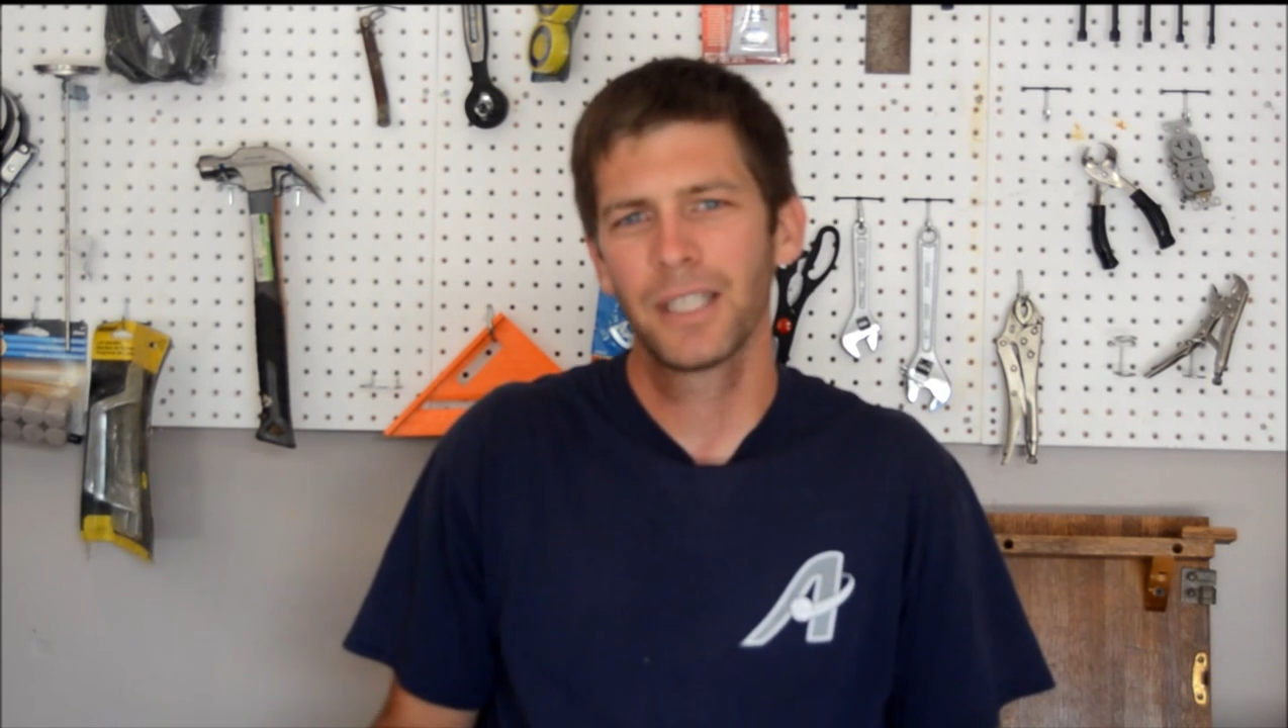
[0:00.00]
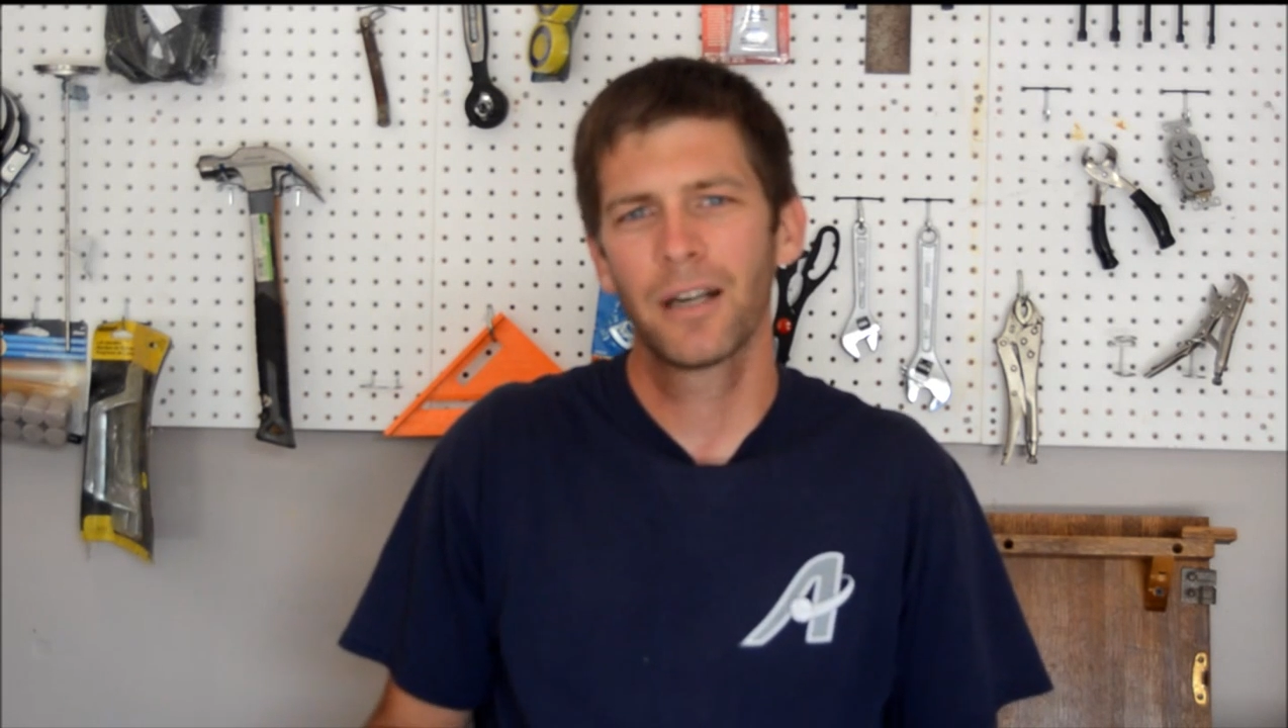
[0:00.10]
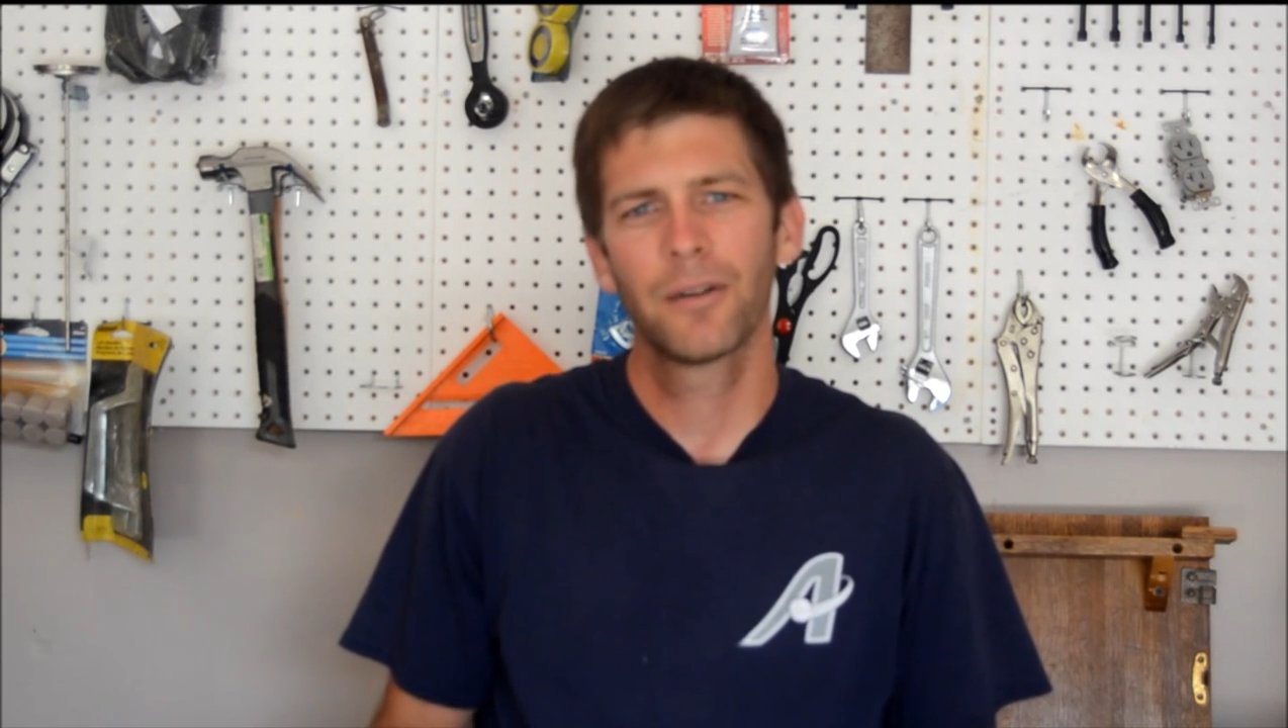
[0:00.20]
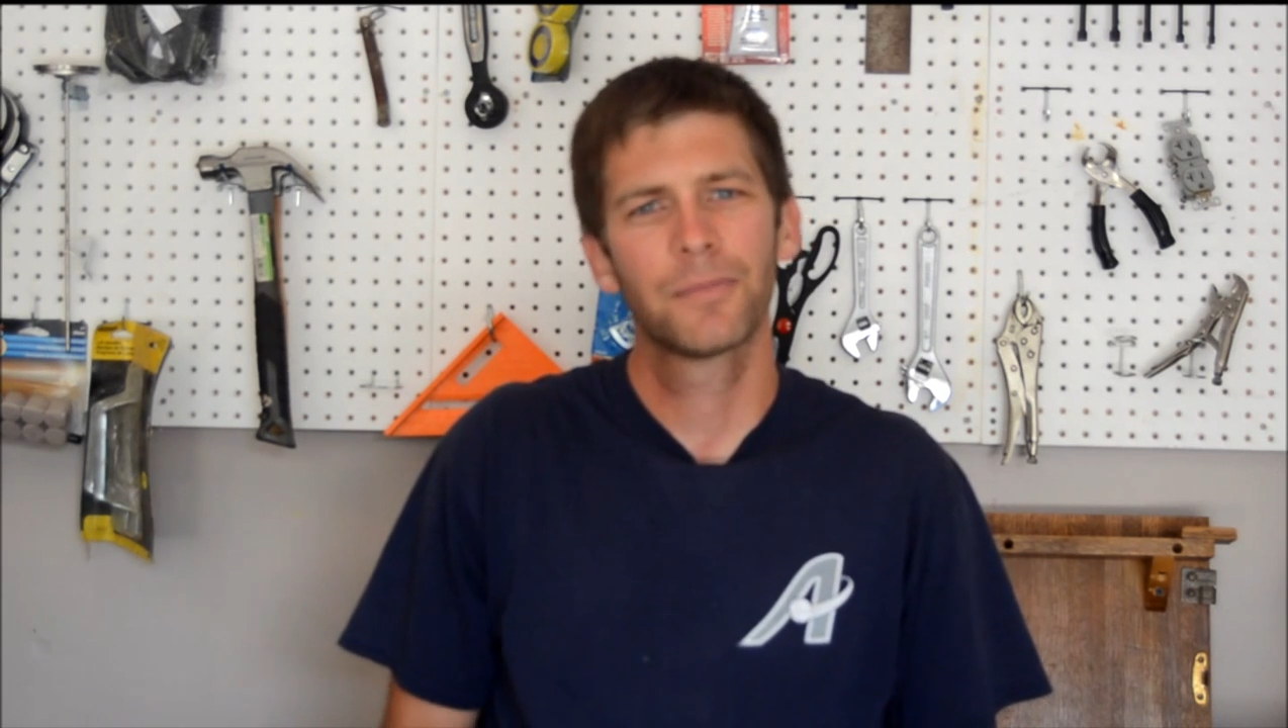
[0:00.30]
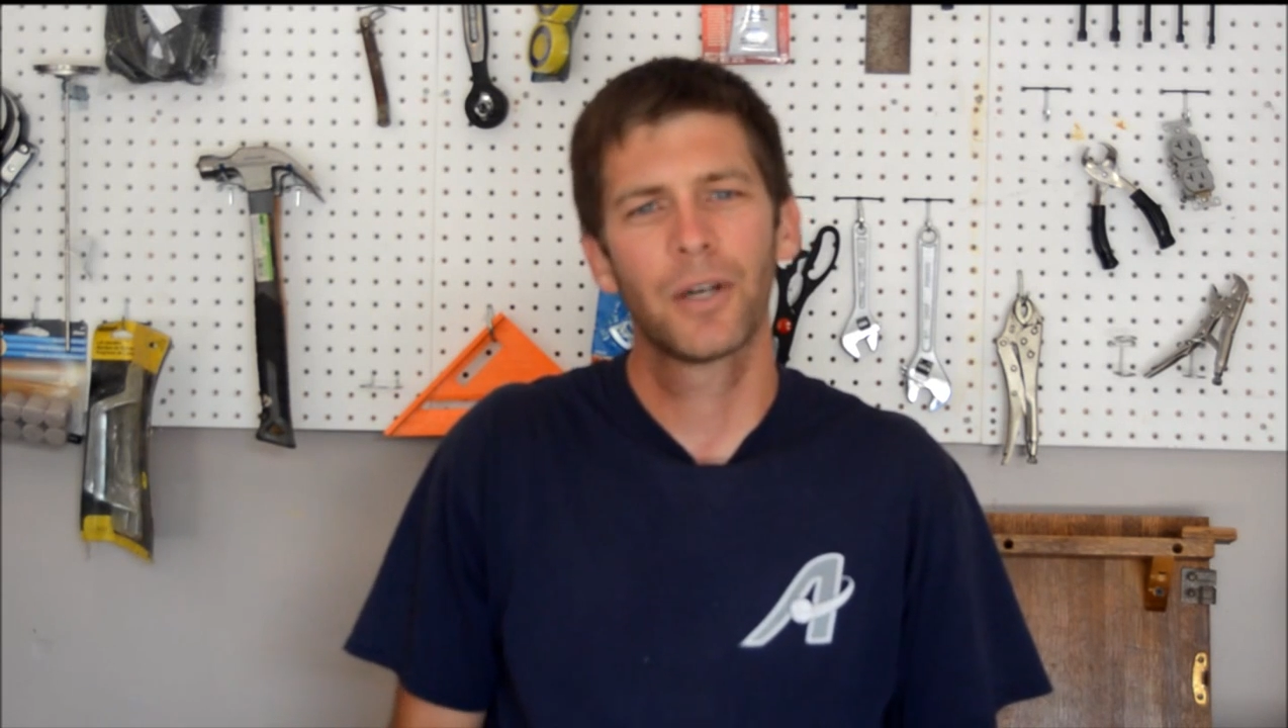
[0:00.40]

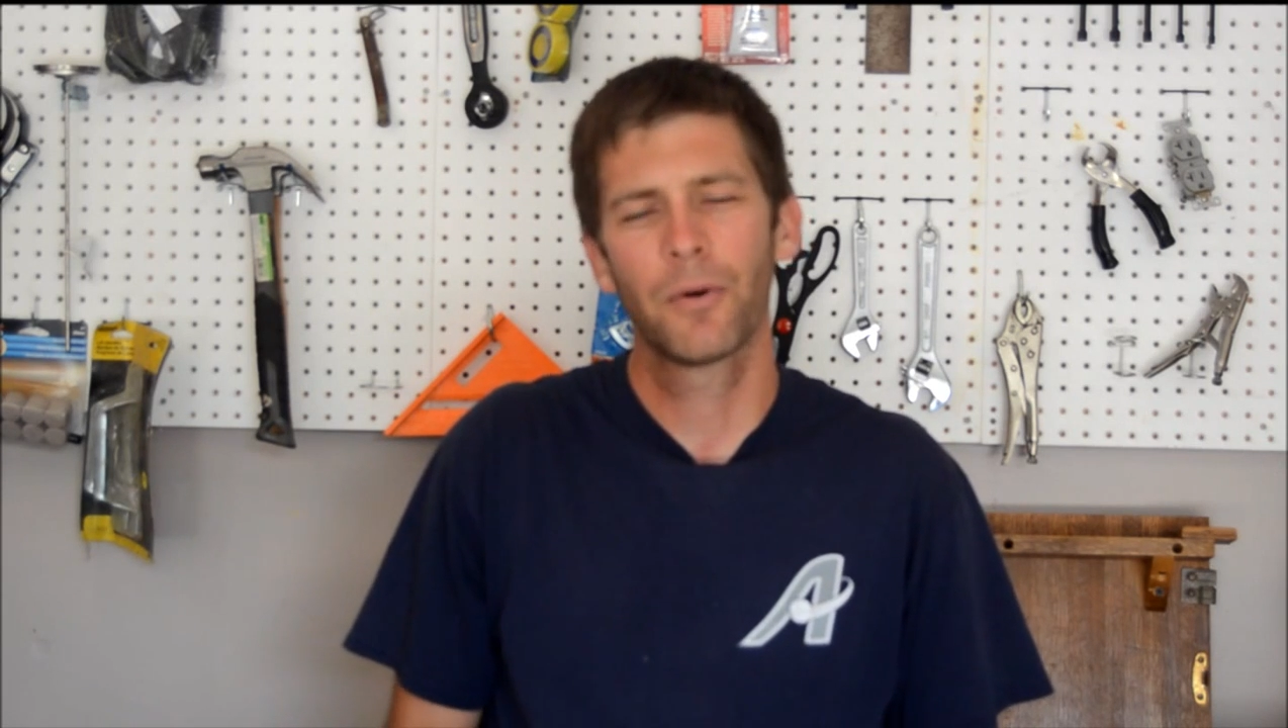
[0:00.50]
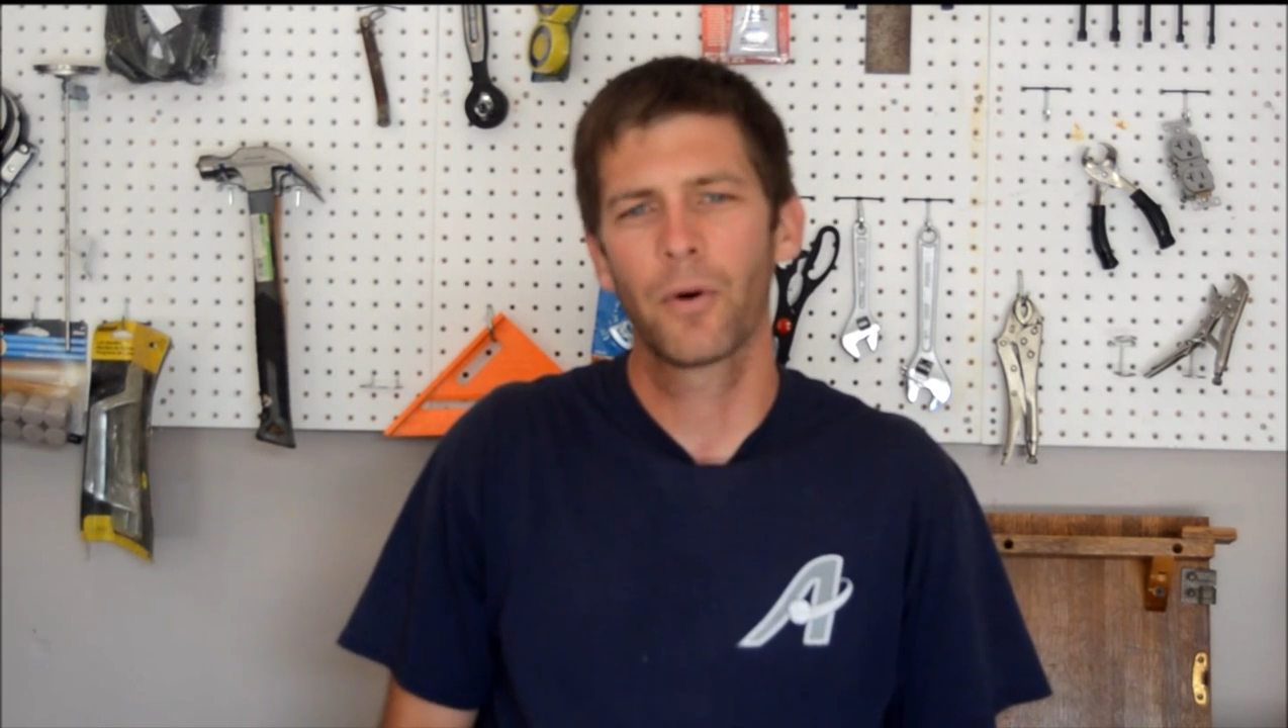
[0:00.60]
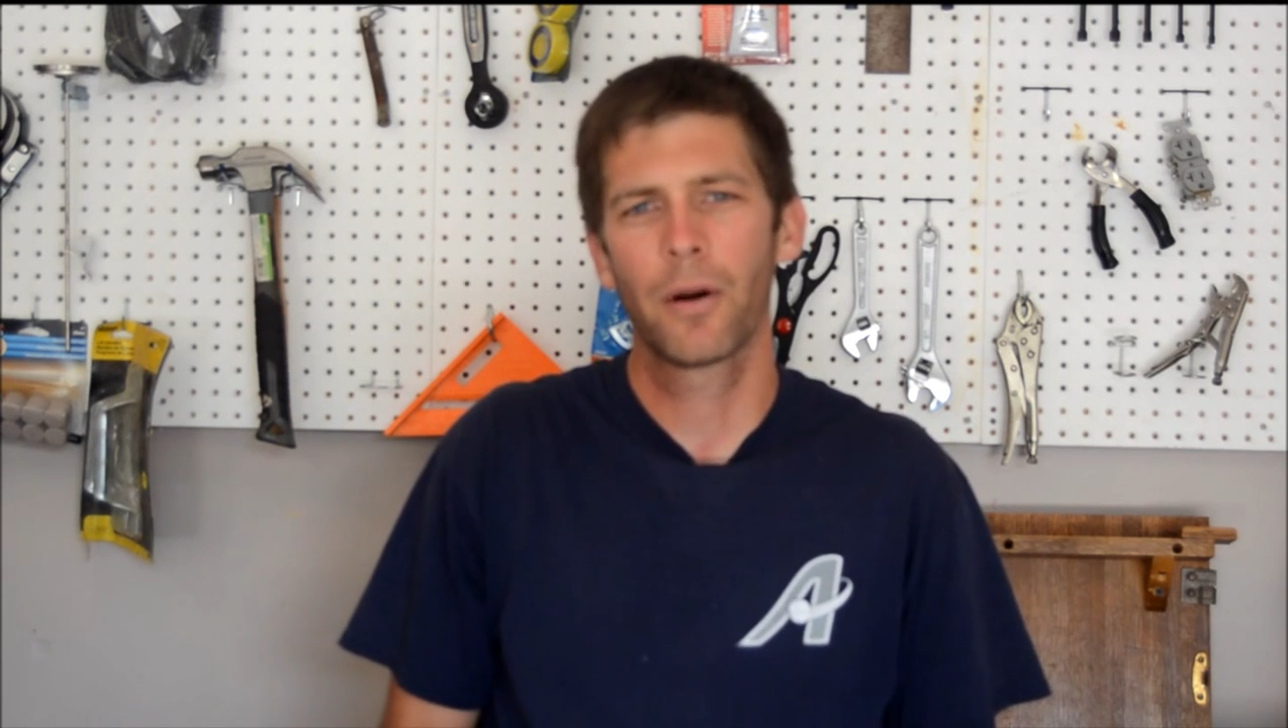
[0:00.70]
know, don't